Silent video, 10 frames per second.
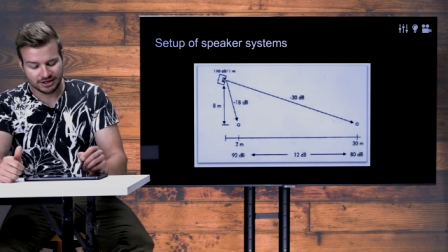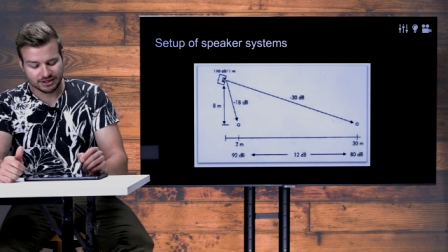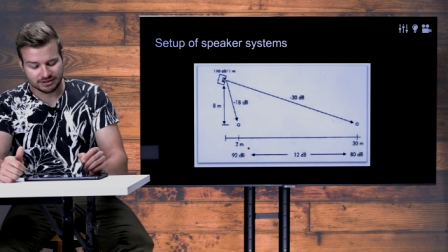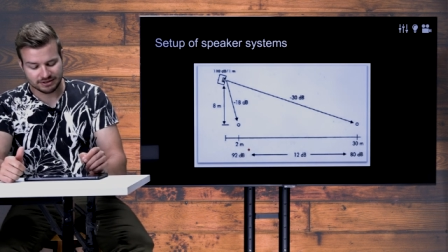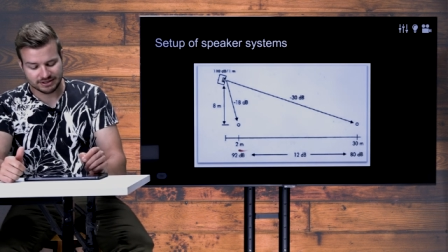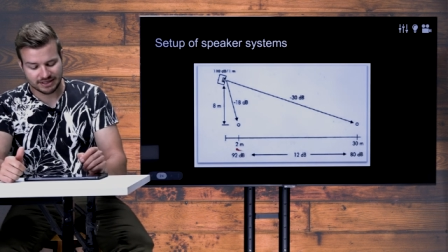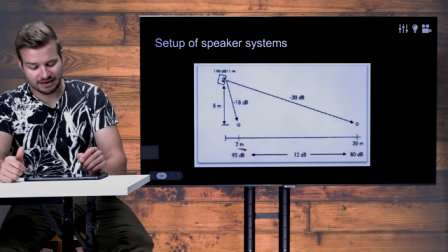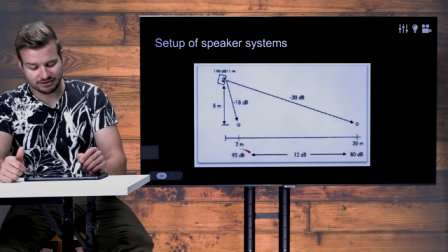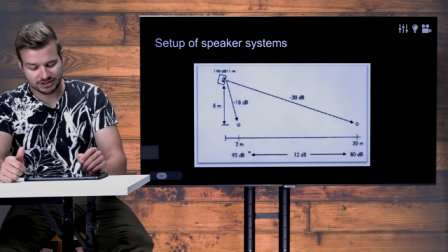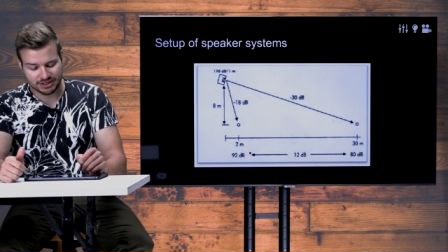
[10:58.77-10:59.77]
So it's
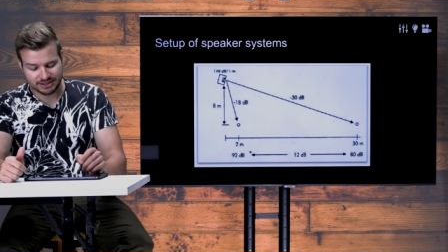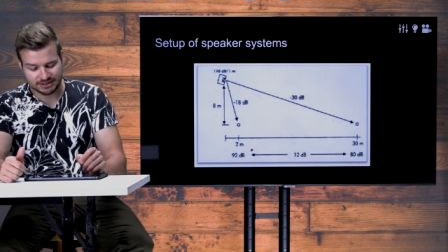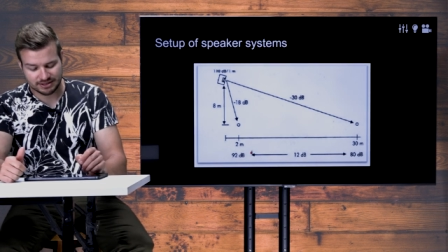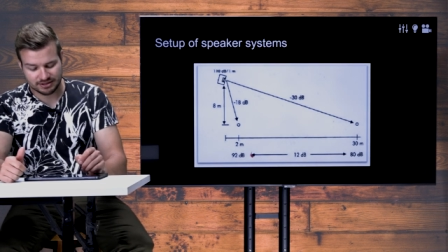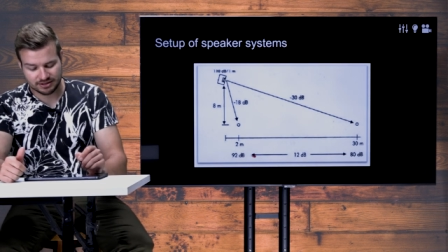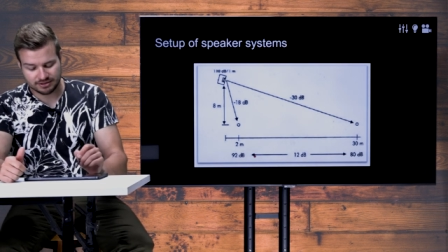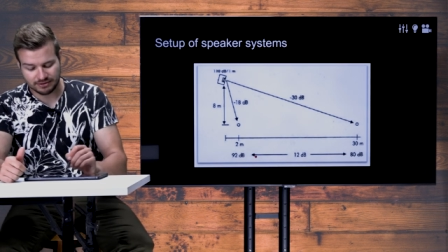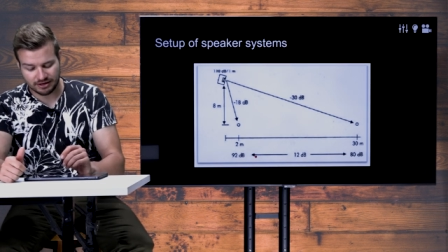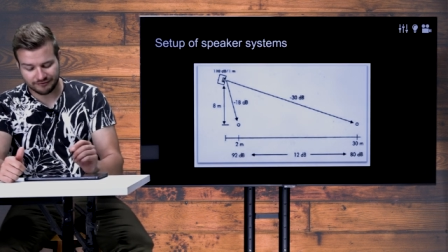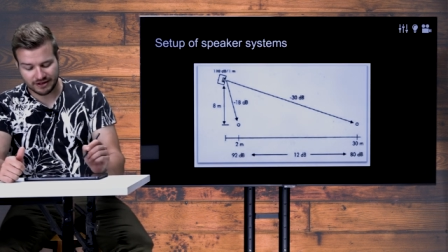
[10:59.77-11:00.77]
now just
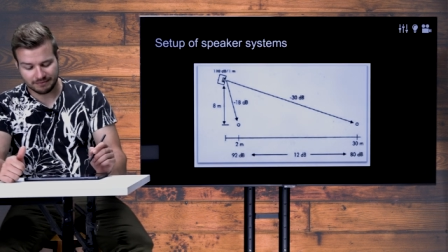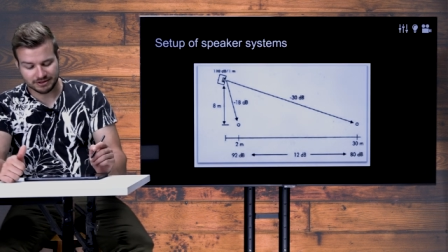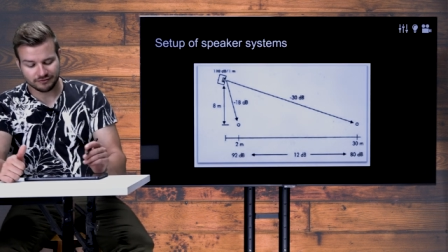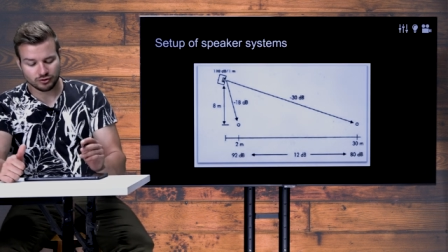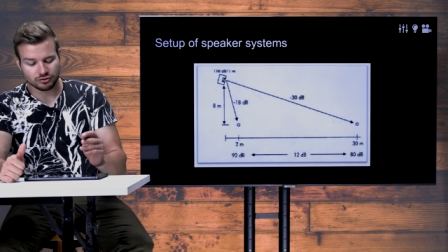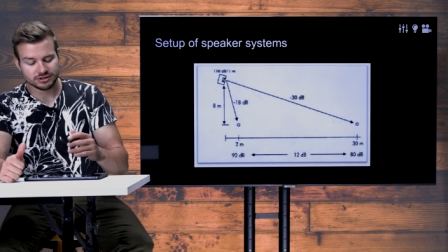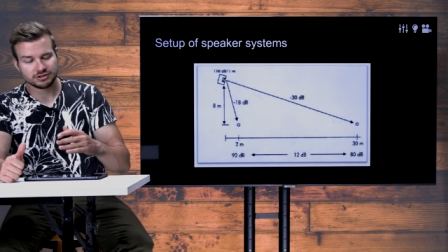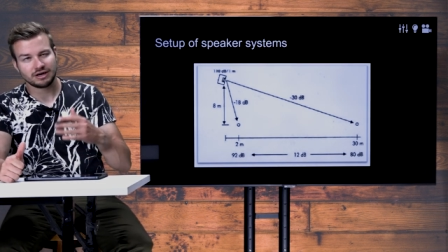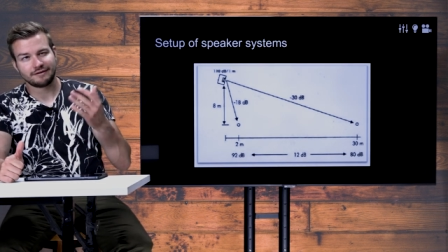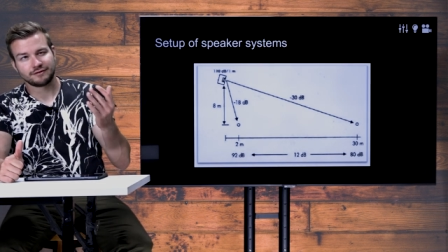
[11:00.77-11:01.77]
12 dBs. Of course,
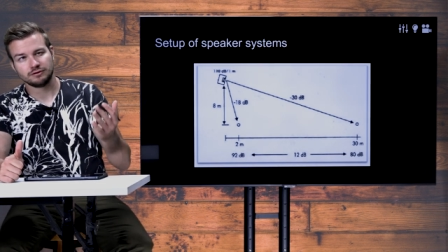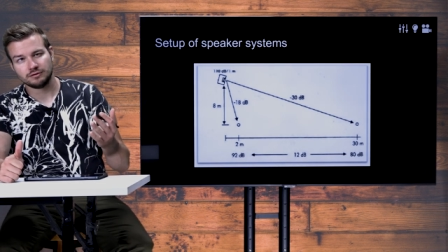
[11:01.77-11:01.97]
you have